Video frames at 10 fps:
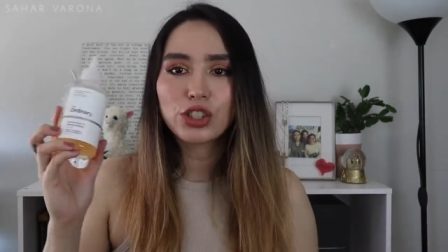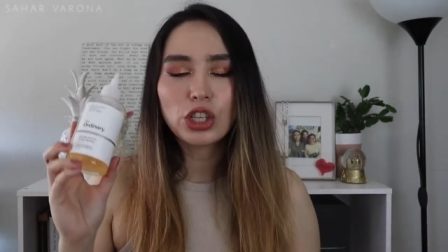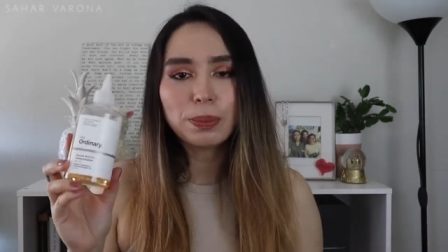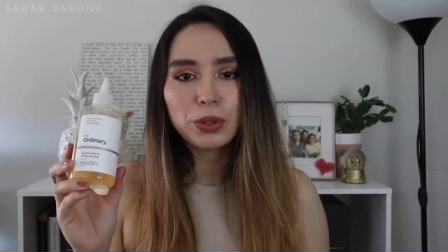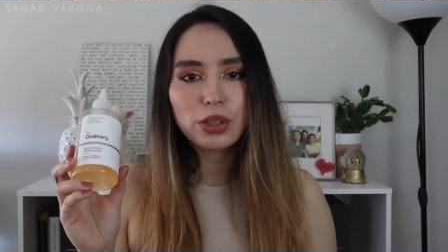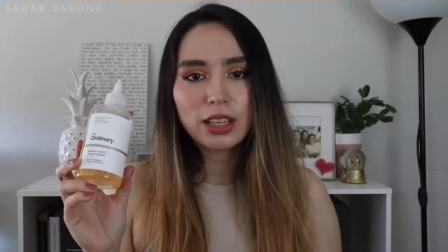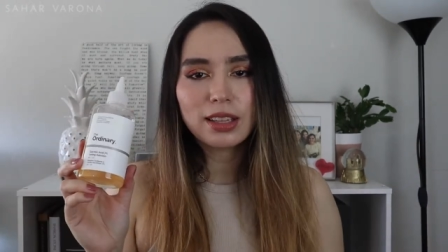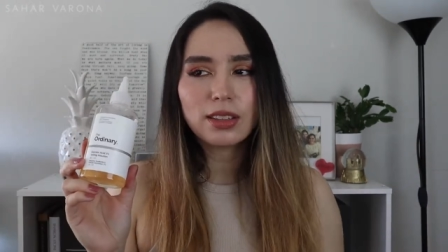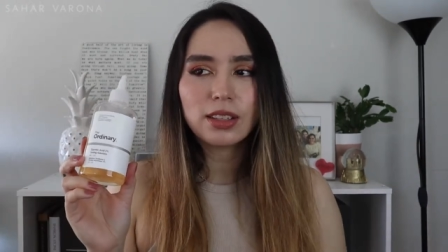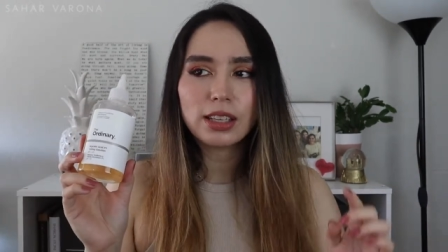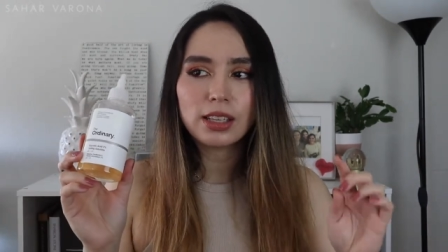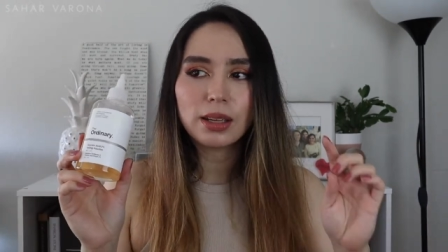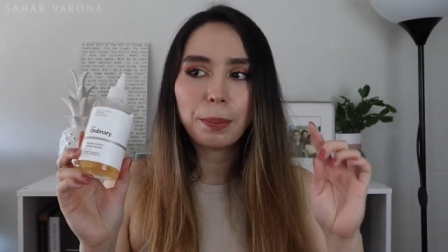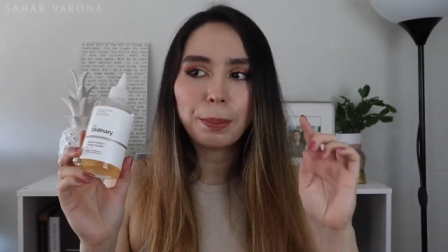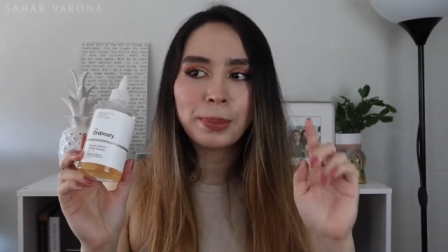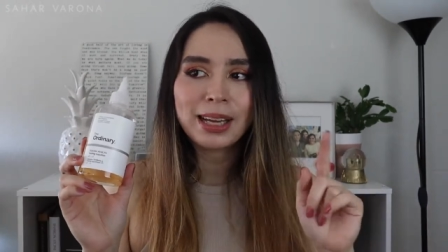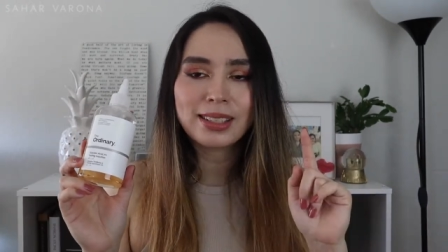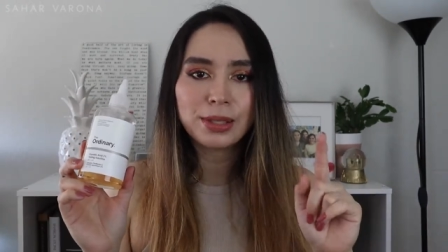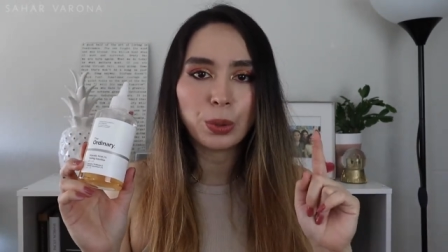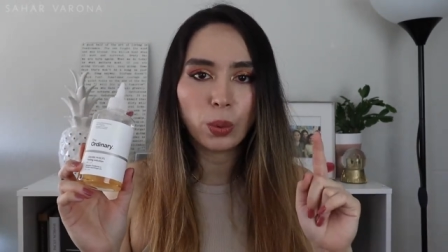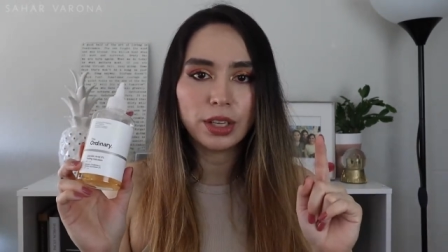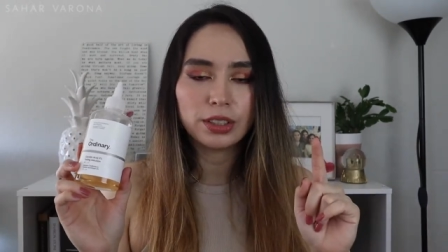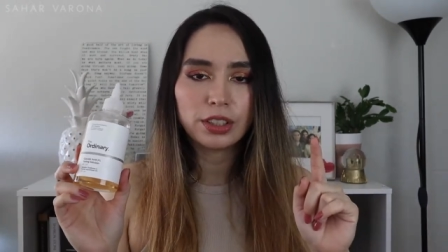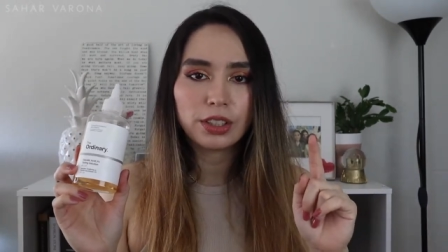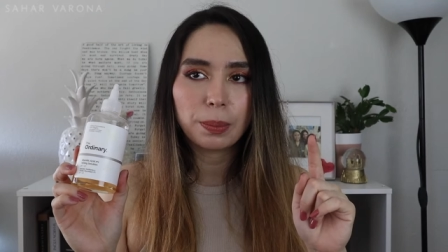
cheaper than the Pixi one.